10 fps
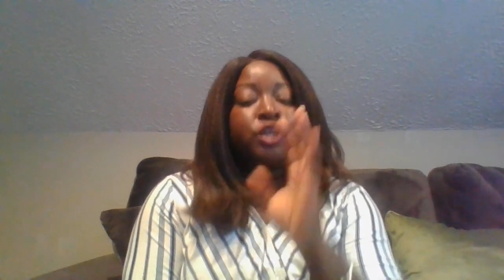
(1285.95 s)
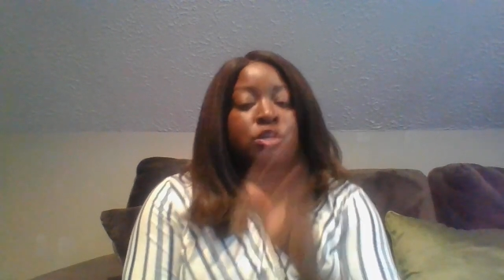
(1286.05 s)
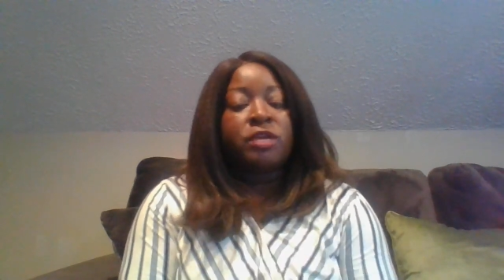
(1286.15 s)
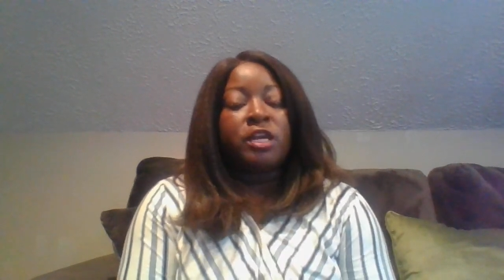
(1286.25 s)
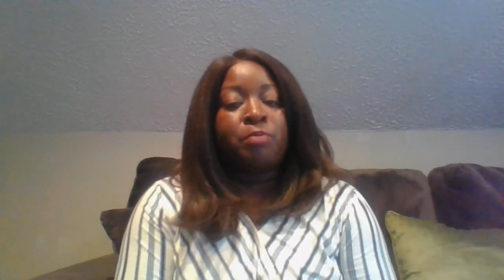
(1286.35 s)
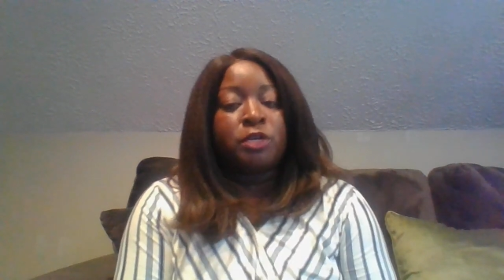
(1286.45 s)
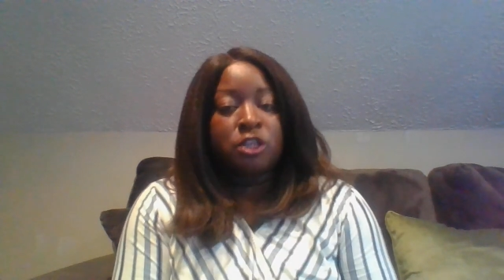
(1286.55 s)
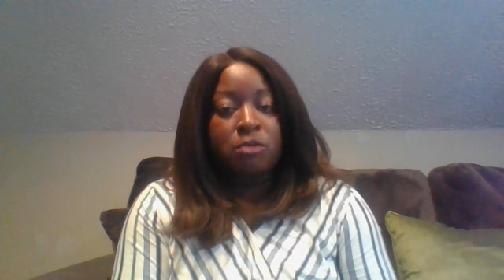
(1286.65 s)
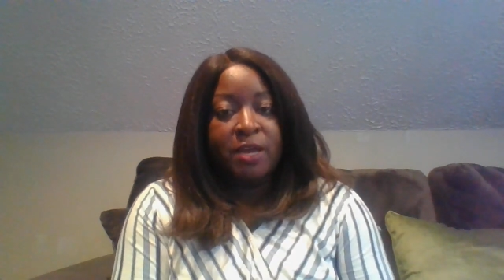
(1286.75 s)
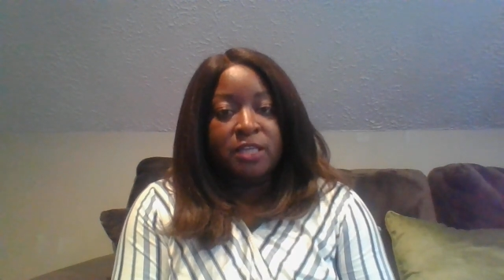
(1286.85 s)
You need to put
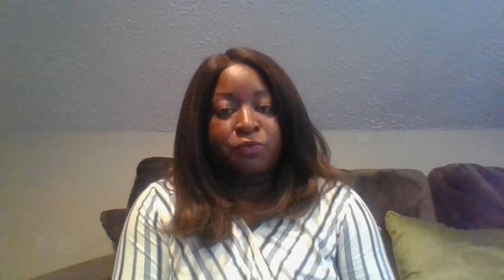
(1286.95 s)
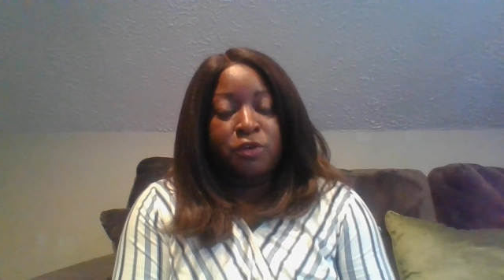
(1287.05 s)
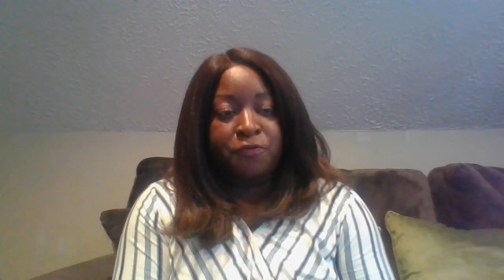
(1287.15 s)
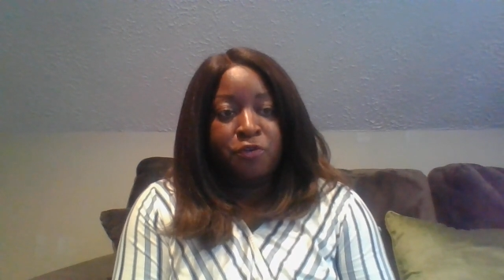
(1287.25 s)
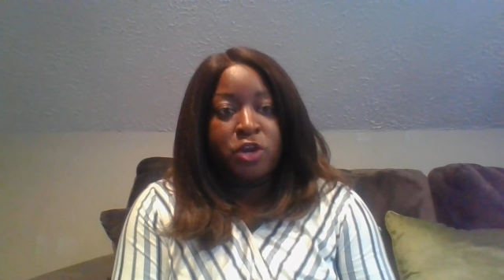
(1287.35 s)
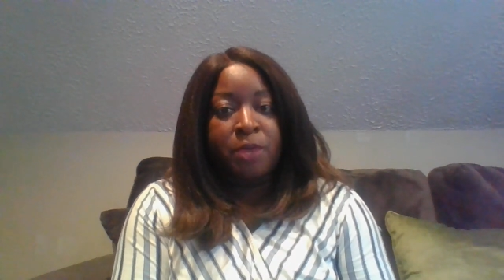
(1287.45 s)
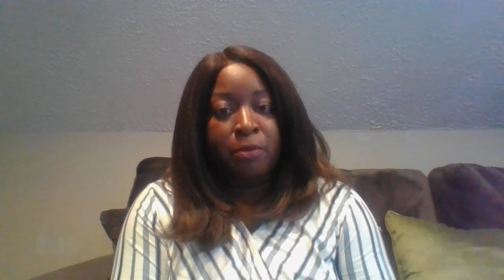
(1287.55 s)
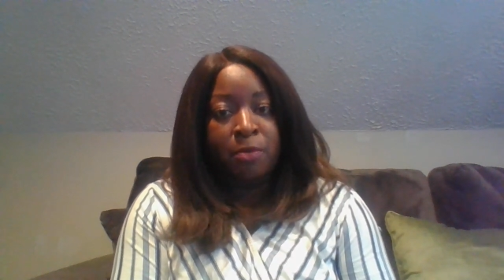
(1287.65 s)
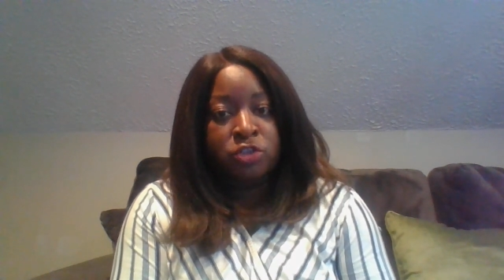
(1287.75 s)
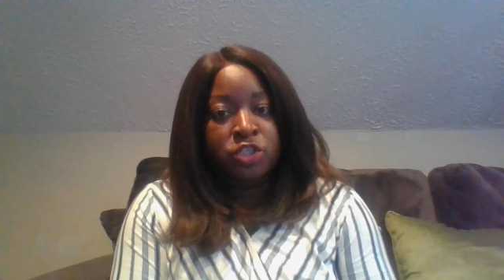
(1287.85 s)
your best foot forward and
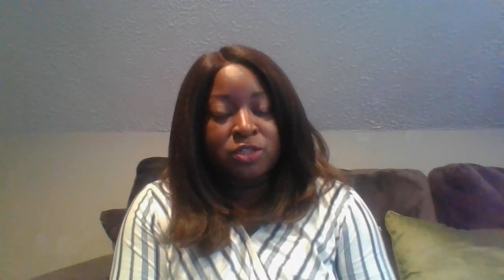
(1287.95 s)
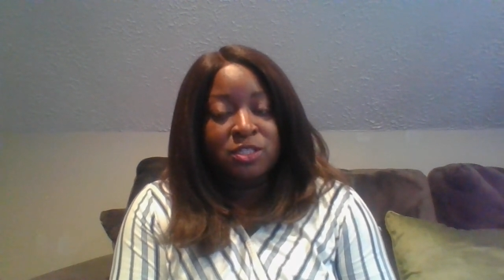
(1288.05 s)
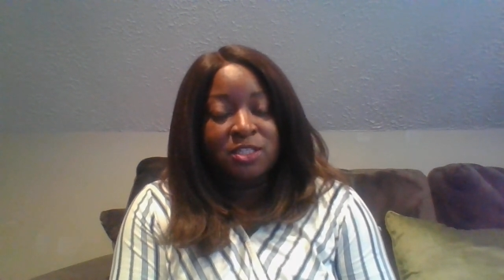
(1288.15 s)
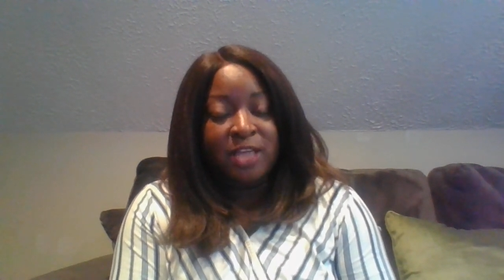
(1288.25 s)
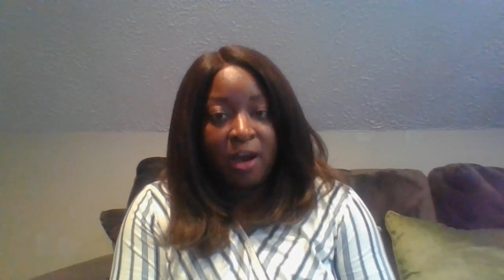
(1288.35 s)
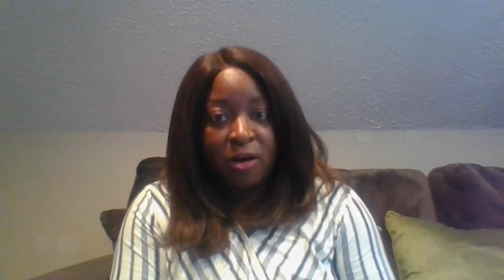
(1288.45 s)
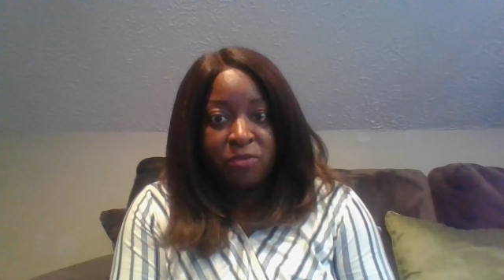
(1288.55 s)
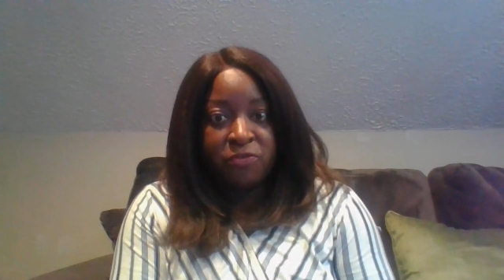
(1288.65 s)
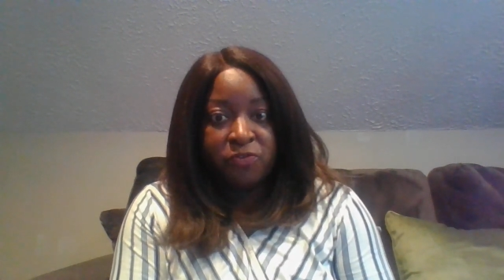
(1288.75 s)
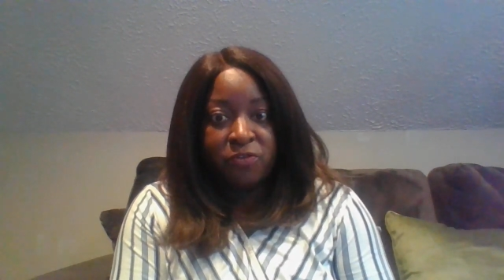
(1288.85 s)
promote yourself.